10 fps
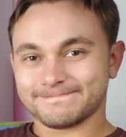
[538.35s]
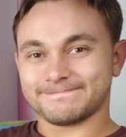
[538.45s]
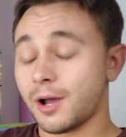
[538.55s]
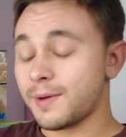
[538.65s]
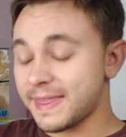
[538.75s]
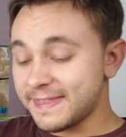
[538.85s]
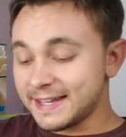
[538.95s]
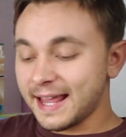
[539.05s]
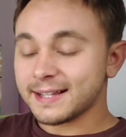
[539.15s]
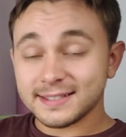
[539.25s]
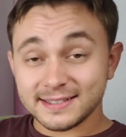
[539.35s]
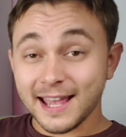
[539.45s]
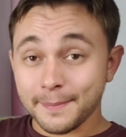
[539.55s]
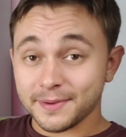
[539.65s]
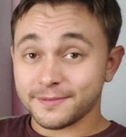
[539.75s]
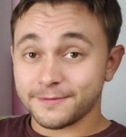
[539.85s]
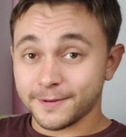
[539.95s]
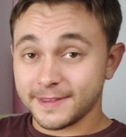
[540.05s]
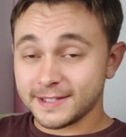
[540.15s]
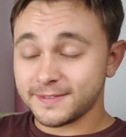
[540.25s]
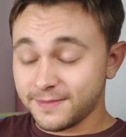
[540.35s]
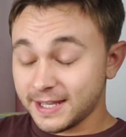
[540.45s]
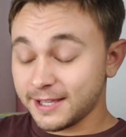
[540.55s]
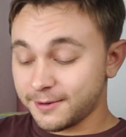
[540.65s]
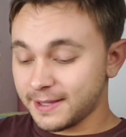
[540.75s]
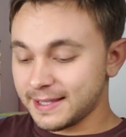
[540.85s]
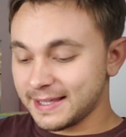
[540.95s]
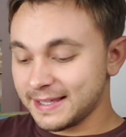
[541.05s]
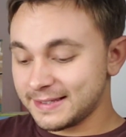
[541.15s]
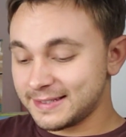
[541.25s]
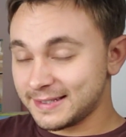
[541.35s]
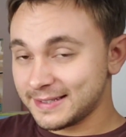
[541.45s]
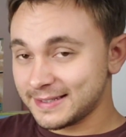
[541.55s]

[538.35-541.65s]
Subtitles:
So the next step for this video is,